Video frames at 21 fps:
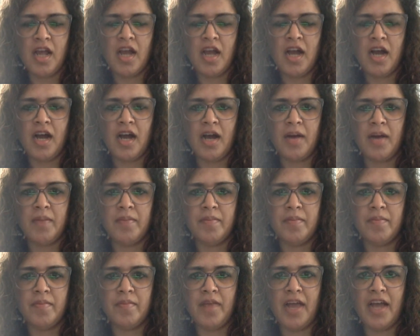
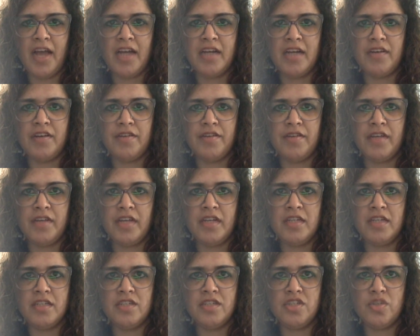And
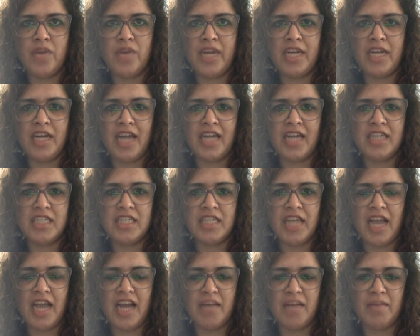in 2019,
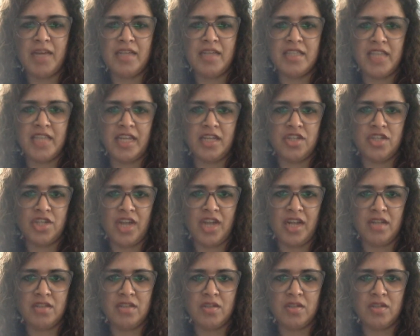I had my second child.